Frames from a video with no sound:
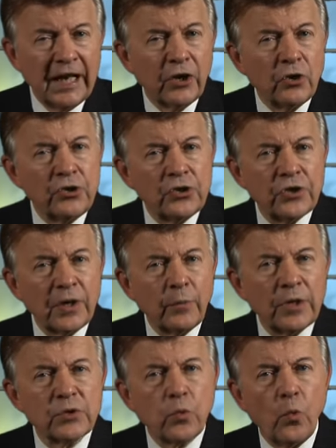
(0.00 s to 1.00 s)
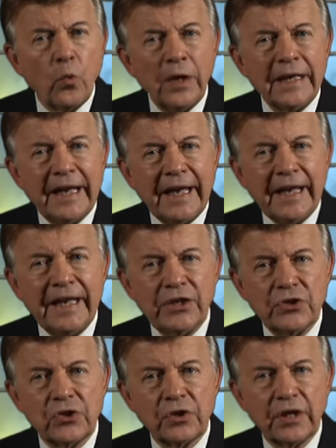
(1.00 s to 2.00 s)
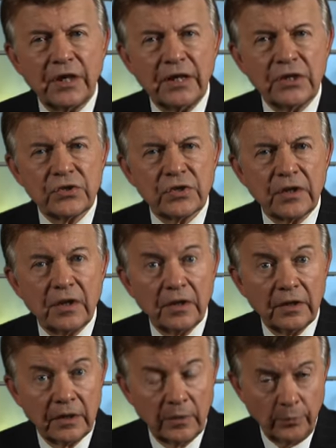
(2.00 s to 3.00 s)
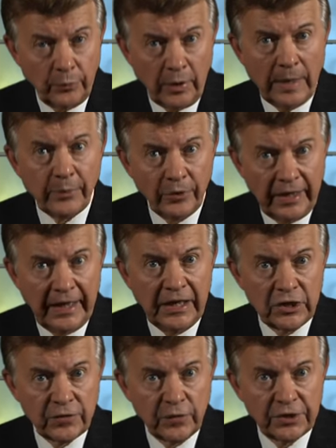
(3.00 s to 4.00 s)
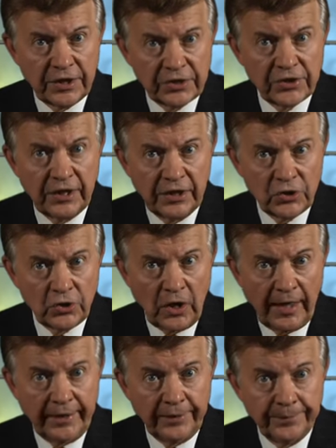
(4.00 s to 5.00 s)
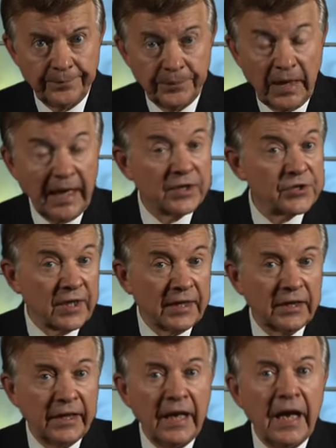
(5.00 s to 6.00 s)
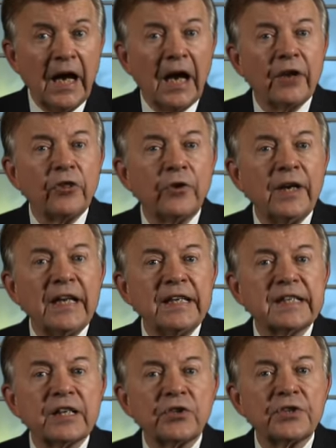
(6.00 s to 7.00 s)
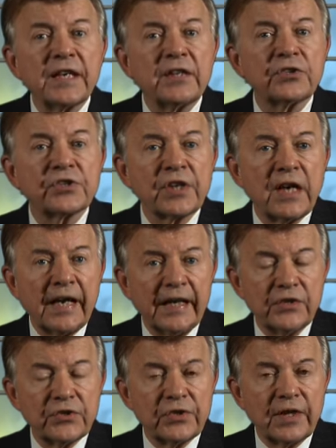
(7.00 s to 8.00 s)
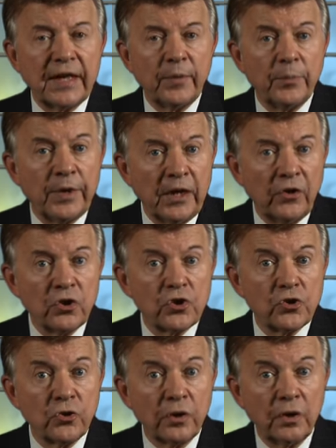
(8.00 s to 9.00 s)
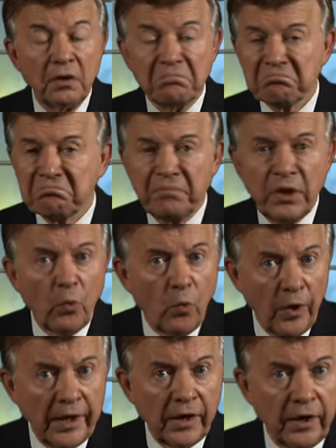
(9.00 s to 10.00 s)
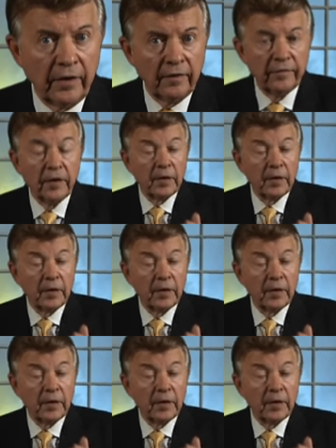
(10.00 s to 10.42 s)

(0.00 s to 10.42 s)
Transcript: Could you share with us what age is the proper age for testing a child? And secondly, are there any telltale signs that a parent should be aware of